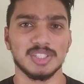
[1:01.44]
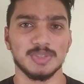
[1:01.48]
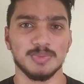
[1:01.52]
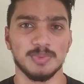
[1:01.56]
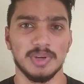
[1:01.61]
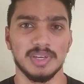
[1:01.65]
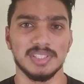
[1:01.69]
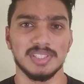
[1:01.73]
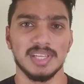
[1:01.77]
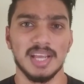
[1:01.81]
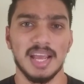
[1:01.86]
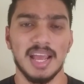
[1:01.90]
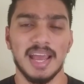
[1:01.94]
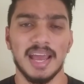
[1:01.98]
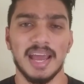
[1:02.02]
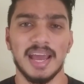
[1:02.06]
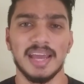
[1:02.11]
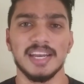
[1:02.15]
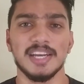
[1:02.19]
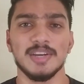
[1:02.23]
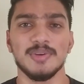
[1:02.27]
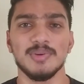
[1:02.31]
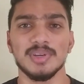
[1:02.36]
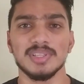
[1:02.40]
Experts
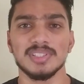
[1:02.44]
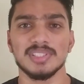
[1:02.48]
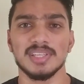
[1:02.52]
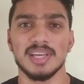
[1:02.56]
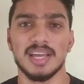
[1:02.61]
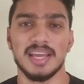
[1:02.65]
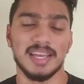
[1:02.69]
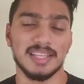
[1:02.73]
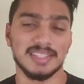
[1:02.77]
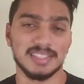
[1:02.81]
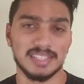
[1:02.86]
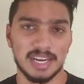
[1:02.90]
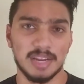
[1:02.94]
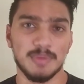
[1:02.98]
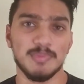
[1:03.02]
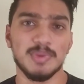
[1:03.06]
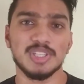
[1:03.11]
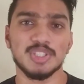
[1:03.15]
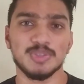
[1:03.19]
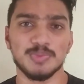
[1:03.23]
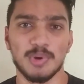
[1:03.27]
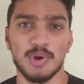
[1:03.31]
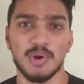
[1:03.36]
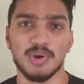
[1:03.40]
and it was a 3
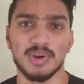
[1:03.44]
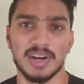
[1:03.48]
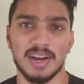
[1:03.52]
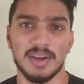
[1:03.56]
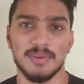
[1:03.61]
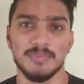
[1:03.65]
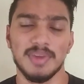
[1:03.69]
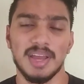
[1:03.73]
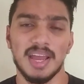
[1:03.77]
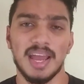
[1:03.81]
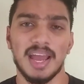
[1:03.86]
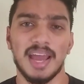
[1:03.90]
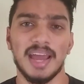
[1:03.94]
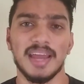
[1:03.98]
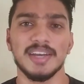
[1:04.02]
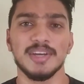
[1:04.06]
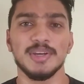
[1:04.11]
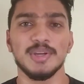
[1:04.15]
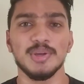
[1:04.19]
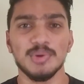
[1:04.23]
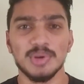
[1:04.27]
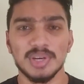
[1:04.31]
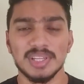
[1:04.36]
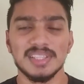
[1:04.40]
months program.
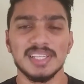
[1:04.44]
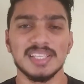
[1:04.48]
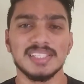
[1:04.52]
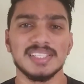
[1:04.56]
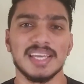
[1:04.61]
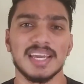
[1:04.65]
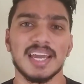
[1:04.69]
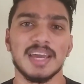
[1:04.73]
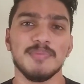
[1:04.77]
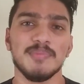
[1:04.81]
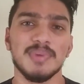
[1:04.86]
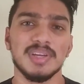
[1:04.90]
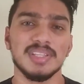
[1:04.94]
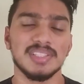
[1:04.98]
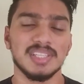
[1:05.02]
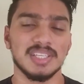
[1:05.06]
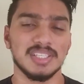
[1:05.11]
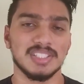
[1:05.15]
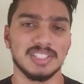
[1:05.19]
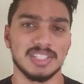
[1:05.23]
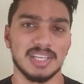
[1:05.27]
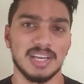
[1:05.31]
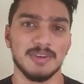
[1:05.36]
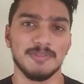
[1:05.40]
And during the second month
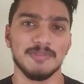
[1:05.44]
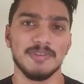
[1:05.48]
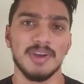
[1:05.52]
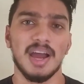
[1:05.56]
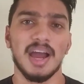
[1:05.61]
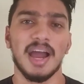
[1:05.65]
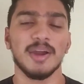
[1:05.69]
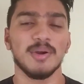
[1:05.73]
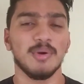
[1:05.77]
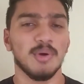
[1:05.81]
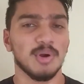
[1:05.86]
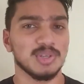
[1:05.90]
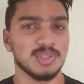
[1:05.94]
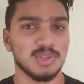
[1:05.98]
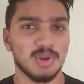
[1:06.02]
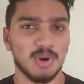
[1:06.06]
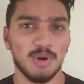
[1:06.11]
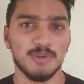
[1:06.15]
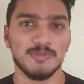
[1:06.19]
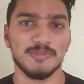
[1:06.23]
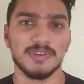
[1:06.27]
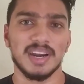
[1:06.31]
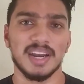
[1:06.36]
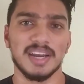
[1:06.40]
itself, I got the
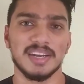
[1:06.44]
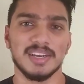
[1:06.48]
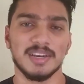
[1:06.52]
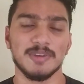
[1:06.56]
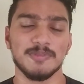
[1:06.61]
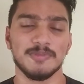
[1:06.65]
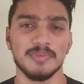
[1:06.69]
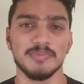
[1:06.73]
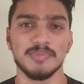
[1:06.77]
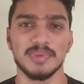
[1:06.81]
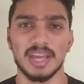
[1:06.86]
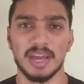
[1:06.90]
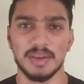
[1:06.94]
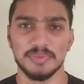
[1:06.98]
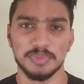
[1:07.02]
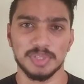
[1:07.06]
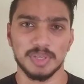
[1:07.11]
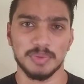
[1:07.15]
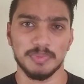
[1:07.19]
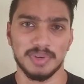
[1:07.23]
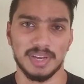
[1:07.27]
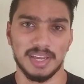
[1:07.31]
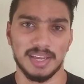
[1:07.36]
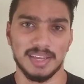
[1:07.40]
offer letter from
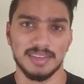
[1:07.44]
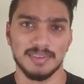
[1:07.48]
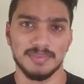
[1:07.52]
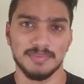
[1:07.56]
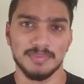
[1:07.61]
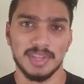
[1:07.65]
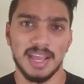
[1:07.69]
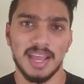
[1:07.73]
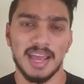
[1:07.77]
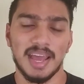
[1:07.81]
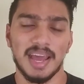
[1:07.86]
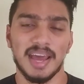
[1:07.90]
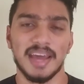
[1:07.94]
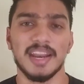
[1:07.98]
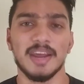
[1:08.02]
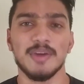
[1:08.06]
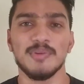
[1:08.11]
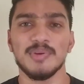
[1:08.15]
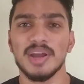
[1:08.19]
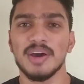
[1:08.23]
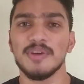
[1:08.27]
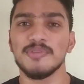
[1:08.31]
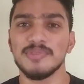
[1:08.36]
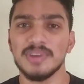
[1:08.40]
Capgemini. And I
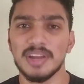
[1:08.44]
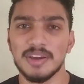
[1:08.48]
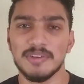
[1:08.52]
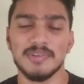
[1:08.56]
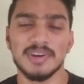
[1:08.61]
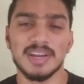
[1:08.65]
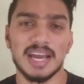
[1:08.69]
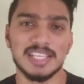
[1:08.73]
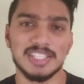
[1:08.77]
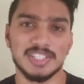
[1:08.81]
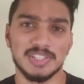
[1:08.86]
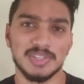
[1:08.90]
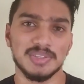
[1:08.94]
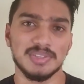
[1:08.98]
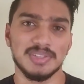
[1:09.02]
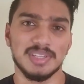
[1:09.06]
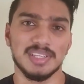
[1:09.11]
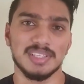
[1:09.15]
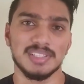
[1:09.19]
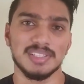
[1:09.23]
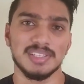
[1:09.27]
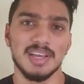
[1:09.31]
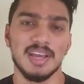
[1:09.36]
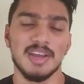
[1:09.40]
would have never achieved
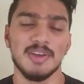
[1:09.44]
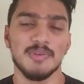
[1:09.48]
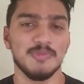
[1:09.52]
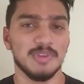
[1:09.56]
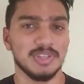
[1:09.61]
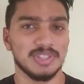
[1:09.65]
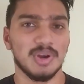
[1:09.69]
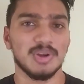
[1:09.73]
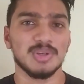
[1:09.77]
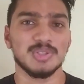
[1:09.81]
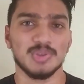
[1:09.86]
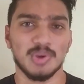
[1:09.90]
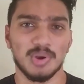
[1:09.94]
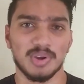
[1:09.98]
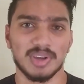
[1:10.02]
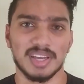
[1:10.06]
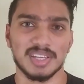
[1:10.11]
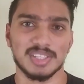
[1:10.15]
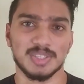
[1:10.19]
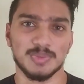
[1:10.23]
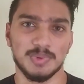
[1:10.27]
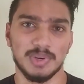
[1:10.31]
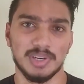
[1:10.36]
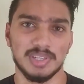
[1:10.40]
this without SOC
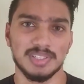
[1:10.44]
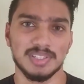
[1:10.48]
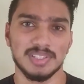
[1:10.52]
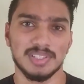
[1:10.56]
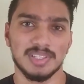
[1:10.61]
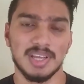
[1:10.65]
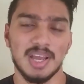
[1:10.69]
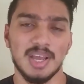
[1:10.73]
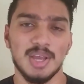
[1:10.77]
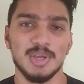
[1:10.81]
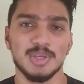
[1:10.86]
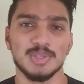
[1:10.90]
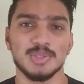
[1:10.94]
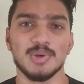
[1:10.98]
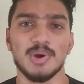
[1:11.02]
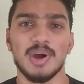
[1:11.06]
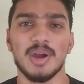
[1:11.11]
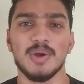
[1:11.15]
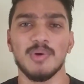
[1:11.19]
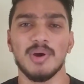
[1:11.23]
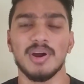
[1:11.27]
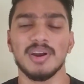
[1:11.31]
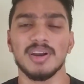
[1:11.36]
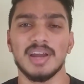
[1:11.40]
Experts. So
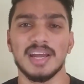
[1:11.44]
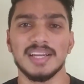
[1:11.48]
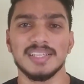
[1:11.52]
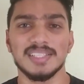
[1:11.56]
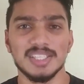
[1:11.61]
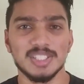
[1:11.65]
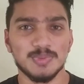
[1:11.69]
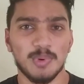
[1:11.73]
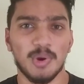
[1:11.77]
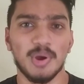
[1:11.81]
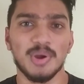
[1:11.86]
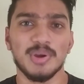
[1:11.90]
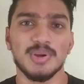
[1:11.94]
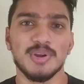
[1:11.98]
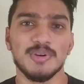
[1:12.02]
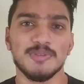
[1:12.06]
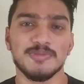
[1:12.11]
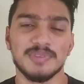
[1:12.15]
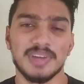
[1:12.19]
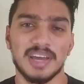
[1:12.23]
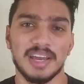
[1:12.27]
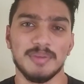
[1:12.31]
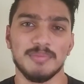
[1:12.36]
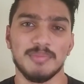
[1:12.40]
I want, at this point
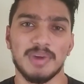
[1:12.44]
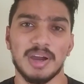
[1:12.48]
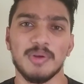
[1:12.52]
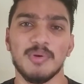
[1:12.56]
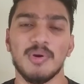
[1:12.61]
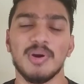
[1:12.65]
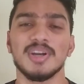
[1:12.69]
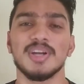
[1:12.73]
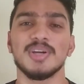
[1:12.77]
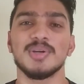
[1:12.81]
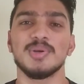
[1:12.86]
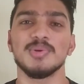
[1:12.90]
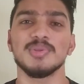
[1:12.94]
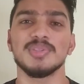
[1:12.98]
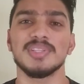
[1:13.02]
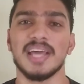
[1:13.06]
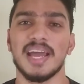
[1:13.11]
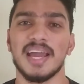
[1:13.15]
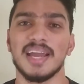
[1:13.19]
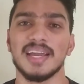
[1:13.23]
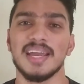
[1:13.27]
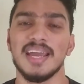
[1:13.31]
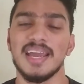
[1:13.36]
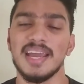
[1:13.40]
of time, I wanted to
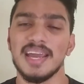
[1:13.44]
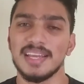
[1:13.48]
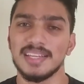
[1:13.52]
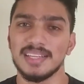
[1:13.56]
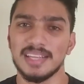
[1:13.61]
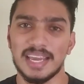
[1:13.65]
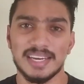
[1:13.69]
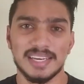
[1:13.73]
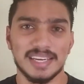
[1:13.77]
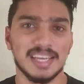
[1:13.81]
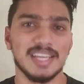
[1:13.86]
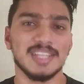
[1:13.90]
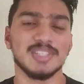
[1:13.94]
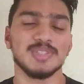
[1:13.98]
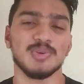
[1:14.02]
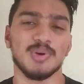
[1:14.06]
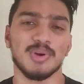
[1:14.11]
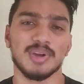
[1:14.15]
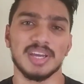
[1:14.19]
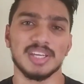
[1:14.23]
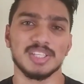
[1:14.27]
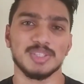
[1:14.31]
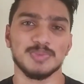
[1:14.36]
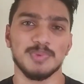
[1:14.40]
thank entire
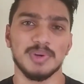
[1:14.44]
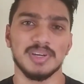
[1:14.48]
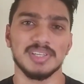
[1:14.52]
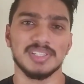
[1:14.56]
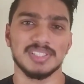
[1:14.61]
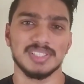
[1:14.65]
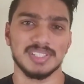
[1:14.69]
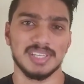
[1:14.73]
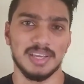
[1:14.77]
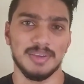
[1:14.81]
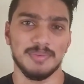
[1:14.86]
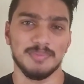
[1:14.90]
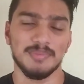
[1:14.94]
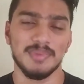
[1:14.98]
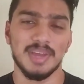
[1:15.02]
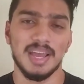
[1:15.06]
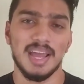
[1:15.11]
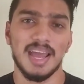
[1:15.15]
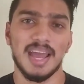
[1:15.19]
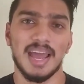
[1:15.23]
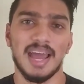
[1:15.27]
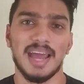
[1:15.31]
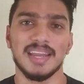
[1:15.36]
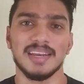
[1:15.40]
SOC Experts team.
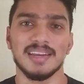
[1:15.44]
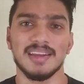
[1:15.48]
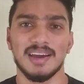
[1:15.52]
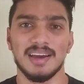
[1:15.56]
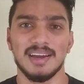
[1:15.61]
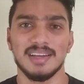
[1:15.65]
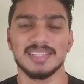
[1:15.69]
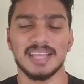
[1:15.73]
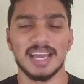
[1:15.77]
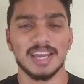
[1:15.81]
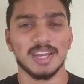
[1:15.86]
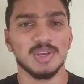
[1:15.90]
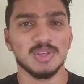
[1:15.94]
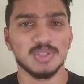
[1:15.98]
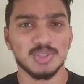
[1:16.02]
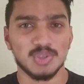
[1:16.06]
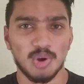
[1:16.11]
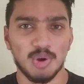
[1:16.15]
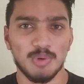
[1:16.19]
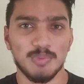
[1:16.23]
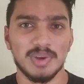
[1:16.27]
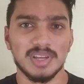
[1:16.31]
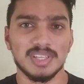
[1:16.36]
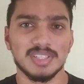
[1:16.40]
And thank you
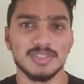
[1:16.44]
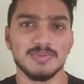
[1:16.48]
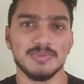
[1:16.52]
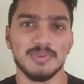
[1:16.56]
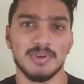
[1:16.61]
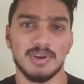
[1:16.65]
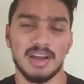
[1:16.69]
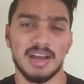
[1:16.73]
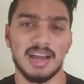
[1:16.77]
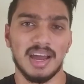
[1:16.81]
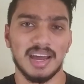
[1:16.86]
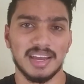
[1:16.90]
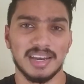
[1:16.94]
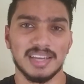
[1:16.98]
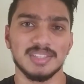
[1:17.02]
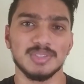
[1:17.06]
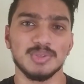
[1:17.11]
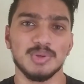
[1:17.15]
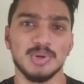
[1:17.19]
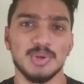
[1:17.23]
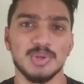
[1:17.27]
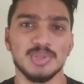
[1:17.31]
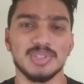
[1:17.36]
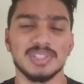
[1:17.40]
so much,
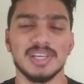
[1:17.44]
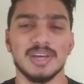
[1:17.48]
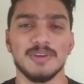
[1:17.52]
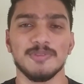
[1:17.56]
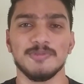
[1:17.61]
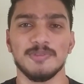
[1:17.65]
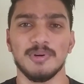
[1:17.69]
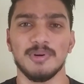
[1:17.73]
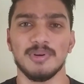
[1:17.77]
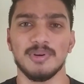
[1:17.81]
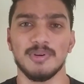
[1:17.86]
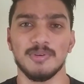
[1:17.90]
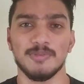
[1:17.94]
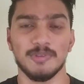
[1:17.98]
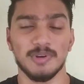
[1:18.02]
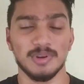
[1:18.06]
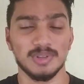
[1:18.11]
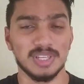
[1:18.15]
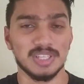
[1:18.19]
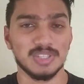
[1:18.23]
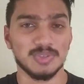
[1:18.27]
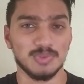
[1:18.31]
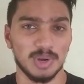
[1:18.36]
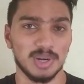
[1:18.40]
Anand Guru sir, for
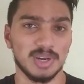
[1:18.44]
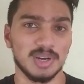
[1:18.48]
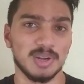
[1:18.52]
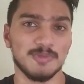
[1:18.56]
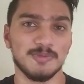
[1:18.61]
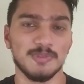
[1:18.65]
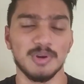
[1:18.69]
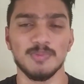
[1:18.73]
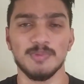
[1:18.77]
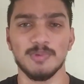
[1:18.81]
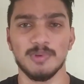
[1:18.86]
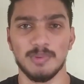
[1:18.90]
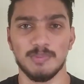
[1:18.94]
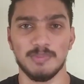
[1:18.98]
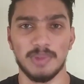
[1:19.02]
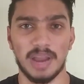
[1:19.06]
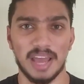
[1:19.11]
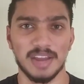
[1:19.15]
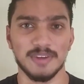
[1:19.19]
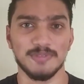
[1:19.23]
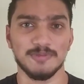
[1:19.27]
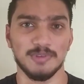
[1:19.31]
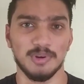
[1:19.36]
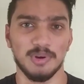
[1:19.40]
this wonderful
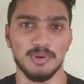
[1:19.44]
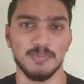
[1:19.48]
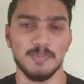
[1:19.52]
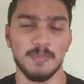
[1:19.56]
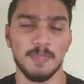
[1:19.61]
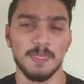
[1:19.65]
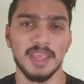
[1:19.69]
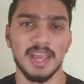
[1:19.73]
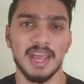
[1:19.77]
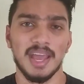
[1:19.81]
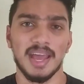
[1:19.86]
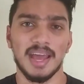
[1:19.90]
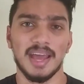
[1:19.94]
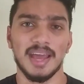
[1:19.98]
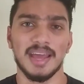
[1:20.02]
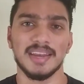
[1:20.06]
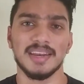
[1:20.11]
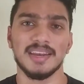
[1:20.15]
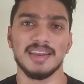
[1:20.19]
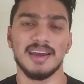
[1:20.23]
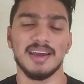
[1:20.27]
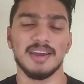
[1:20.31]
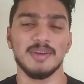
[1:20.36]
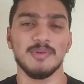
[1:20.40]
platform.
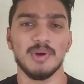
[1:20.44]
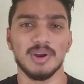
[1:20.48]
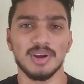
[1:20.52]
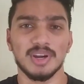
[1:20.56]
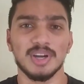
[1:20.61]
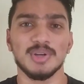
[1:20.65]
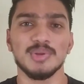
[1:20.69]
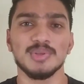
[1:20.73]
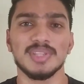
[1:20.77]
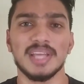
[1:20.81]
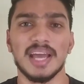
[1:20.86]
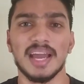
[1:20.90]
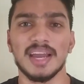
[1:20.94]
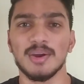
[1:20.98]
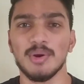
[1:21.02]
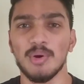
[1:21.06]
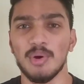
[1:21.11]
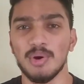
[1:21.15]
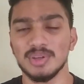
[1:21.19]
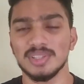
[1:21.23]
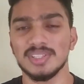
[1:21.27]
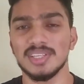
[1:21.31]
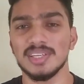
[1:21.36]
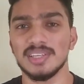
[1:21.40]
And I wanted to thank
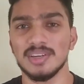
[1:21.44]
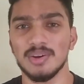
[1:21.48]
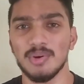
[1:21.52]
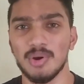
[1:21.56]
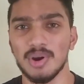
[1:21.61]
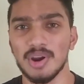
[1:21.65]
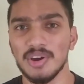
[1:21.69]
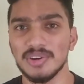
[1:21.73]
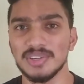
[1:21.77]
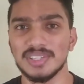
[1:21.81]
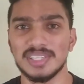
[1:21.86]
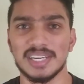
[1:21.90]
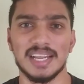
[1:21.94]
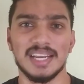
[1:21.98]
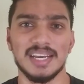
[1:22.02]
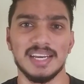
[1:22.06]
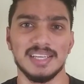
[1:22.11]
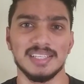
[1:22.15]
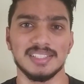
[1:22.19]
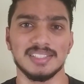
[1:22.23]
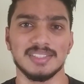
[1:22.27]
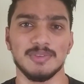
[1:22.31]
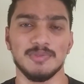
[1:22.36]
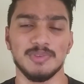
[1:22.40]
all our
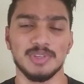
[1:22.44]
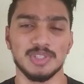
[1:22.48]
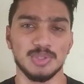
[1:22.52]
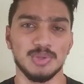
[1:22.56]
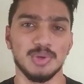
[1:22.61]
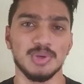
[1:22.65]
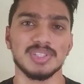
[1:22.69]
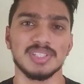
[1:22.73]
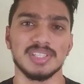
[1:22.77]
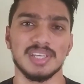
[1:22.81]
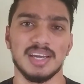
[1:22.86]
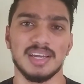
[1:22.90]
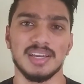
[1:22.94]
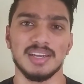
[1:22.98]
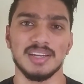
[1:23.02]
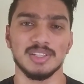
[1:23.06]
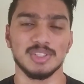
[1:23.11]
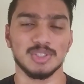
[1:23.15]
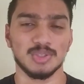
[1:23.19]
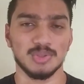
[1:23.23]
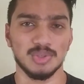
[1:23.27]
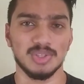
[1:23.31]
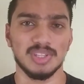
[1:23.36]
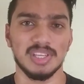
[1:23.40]
trainers, Vishnu sir,
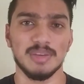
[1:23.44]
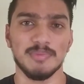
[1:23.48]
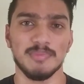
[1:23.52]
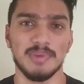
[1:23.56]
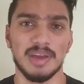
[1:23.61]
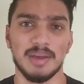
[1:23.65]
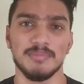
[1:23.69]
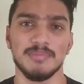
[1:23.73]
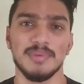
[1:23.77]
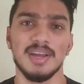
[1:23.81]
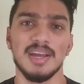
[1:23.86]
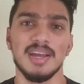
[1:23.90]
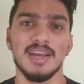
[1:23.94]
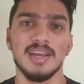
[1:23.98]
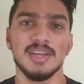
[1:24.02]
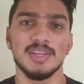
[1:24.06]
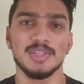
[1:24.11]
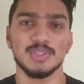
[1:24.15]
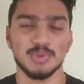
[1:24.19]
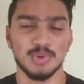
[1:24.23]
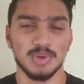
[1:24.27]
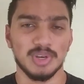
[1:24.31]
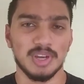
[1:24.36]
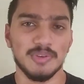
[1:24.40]
Stuti ma'am,
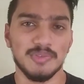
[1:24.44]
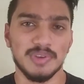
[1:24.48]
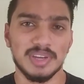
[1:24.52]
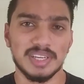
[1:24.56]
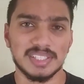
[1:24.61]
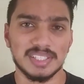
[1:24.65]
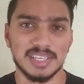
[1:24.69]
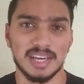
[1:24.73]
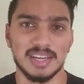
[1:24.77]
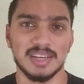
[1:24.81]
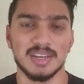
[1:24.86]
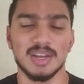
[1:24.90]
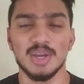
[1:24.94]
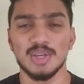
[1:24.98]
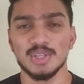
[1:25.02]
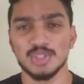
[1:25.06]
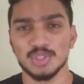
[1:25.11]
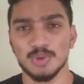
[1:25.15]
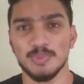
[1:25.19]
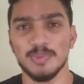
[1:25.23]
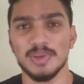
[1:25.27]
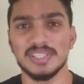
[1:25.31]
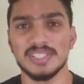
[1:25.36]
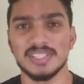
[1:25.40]
Suryavir sir,
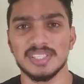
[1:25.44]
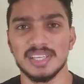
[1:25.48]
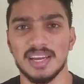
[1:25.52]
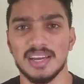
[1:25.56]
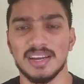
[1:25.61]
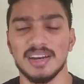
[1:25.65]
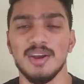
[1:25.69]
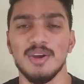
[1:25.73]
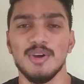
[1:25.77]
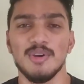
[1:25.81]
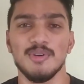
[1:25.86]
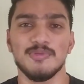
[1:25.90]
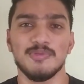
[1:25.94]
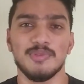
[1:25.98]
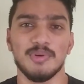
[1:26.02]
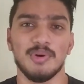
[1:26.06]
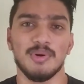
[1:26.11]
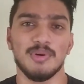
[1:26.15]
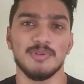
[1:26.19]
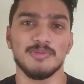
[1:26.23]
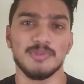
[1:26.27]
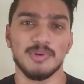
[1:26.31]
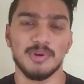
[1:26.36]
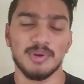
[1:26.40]
Sumit sir,
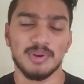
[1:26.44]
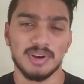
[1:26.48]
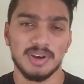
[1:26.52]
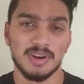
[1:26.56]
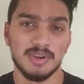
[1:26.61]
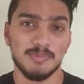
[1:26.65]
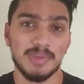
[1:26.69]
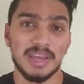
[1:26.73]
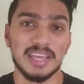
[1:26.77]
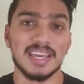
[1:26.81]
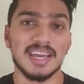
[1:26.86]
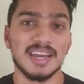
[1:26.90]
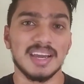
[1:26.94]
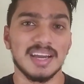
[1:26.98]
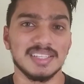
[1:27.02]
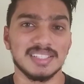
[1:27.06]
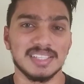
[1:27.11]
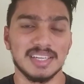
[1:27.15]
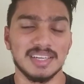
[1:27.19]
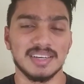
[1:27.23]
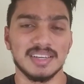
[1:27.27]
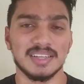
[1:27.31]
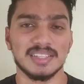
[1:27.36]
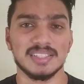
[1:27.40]
for making
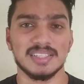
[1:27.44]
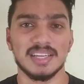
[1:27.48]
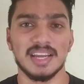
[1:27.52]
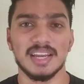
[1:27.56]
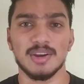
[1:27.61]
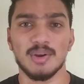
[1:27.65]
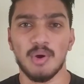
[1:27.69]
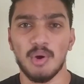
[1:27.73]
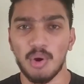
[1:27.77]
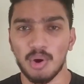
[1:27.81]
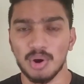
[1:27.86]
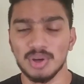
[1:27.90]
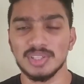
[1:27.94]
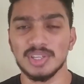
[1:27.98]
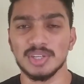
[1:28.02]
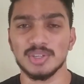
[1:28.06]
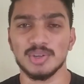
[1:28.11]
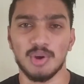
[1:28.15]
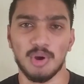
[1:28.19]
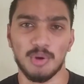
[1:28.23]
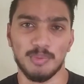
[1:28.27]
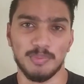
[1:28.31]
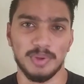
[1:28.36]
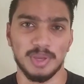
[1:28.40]
us understand all the
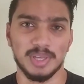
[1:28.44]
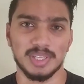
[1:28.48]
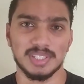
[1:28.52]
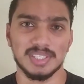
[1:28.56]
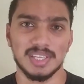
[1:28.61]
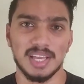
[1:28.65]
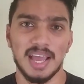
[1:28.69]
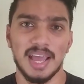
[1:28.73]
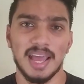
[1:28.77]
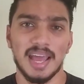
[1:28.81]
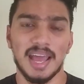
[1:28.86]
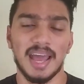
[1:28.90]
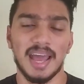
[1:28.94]
topics,